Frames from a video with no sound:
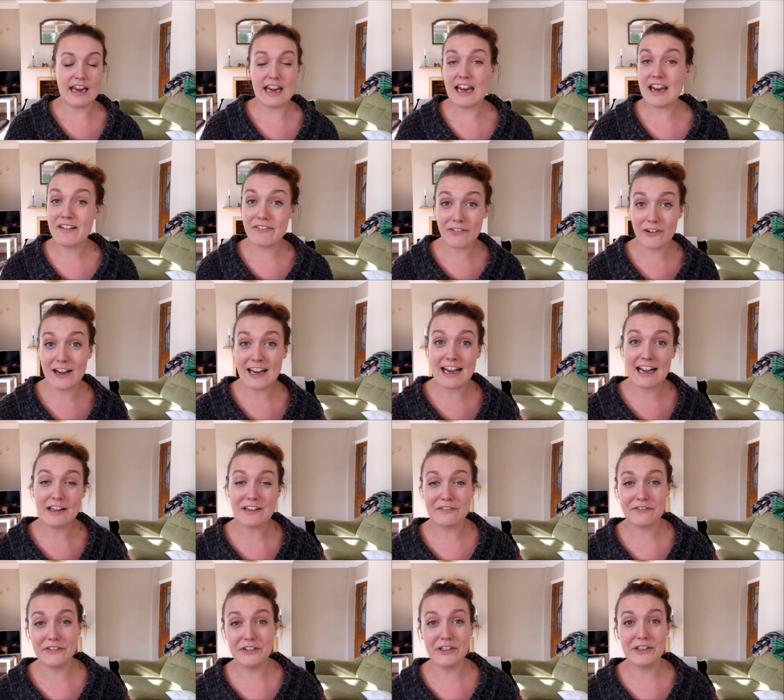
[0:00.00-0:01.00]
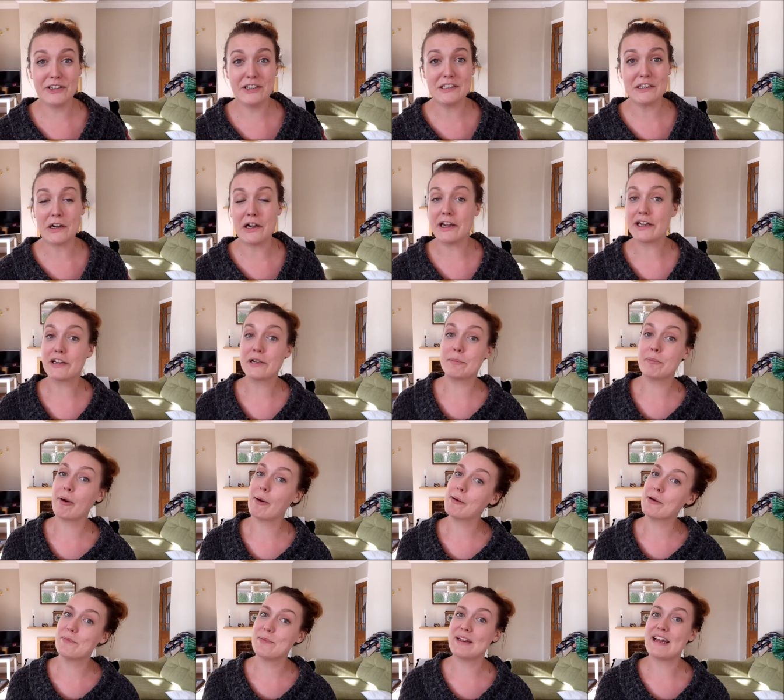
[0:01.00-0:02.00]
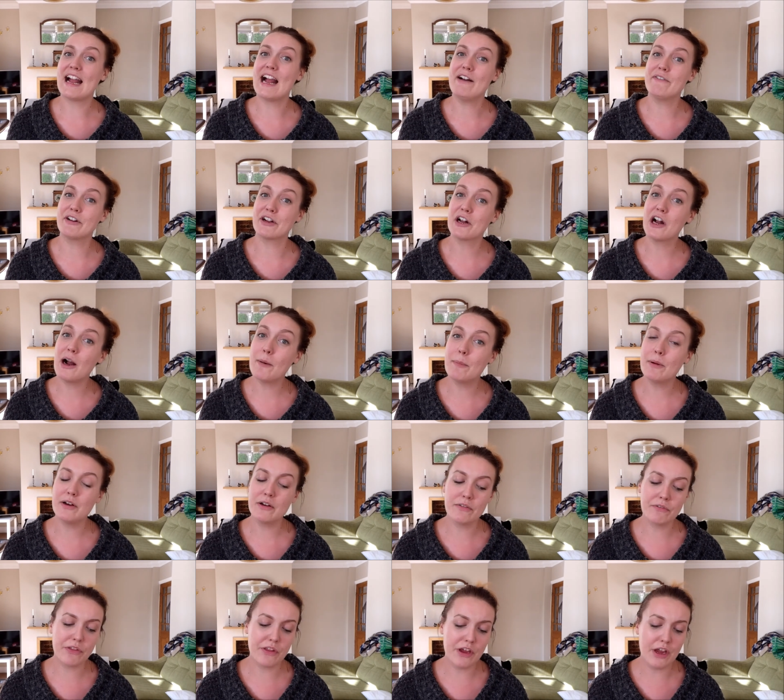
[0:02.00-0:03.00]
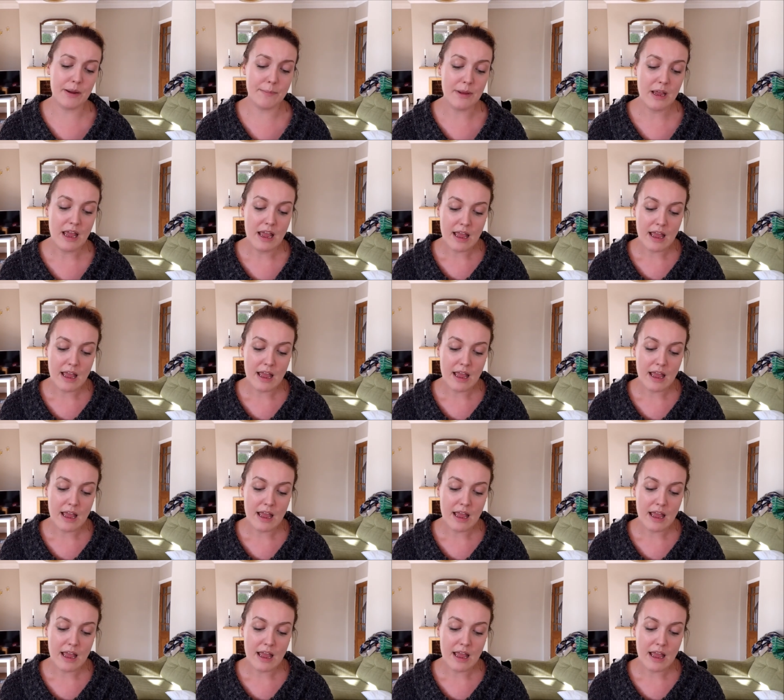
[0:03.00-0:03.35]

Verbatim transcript: If I have food, I could probably have a couple of them.